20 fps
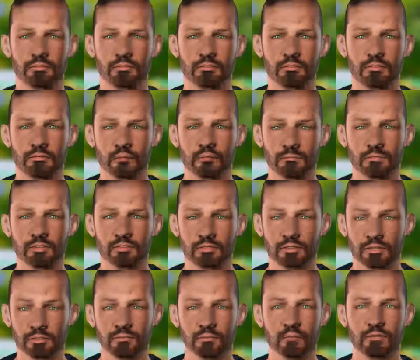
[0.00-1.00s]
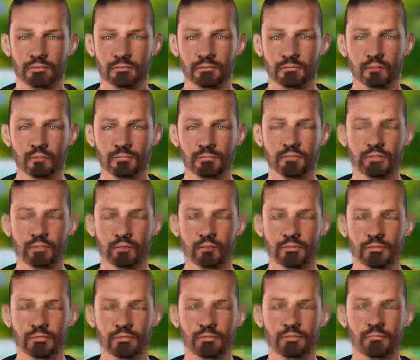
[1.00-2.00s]
And he says, as if he was looking for
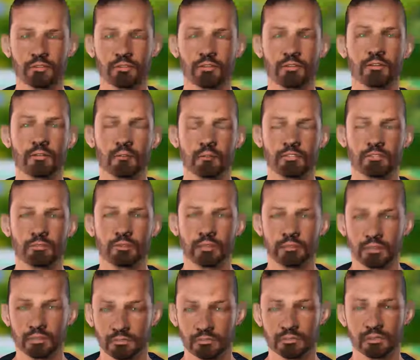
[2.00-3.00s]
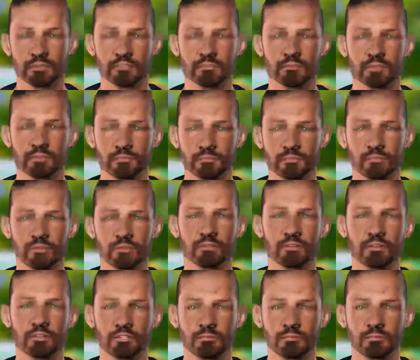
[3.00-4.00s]
me, and he had this qalada, this beautiful
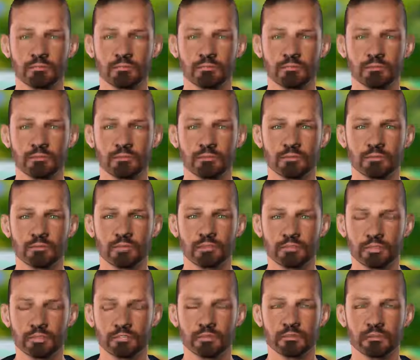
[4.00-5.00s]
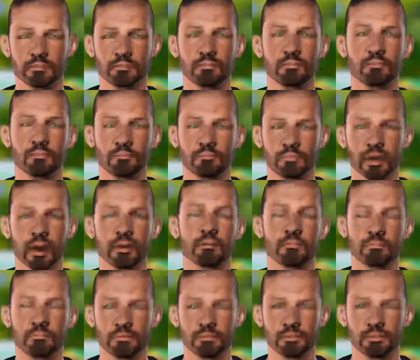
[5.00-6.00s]
necklace, as the spoils of
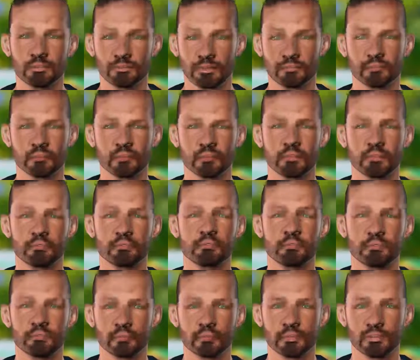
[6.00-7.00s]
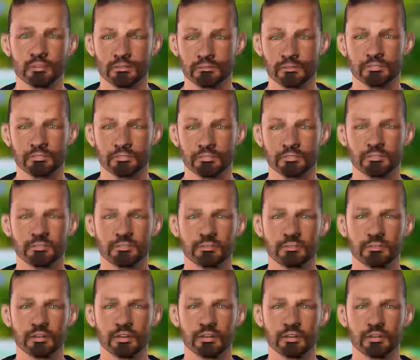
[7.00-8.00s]
war, and she ran to him and
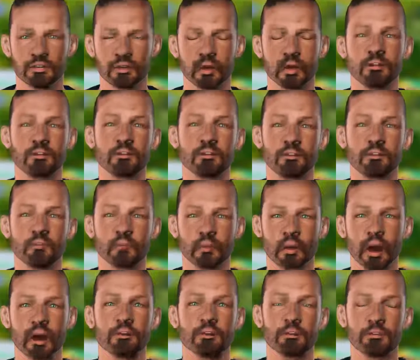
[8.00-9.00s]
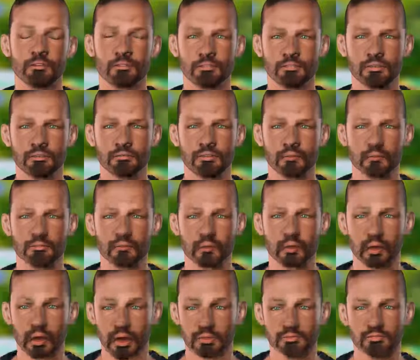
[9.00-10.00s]
says, here I am, a messenger of
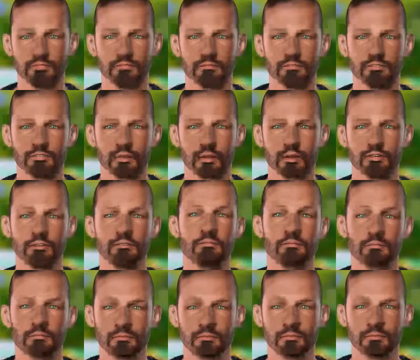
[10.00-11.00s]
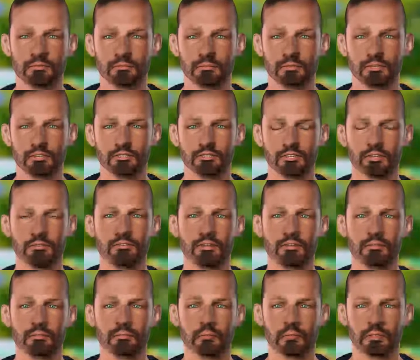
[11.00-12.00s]
Allah alayhi salatu wasalam. And he said that
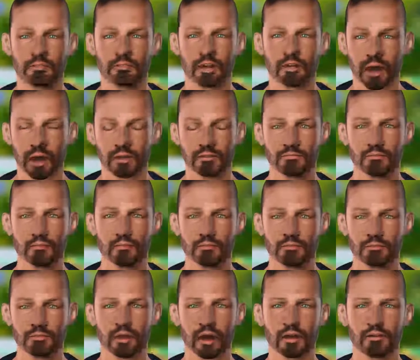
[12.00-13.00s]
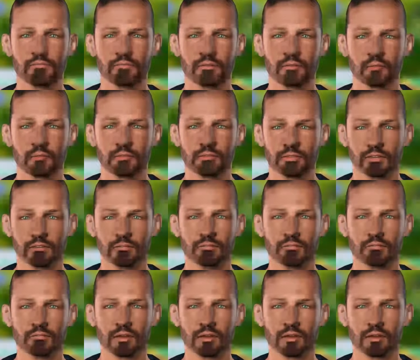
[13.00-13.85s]
he put that on her own. He says,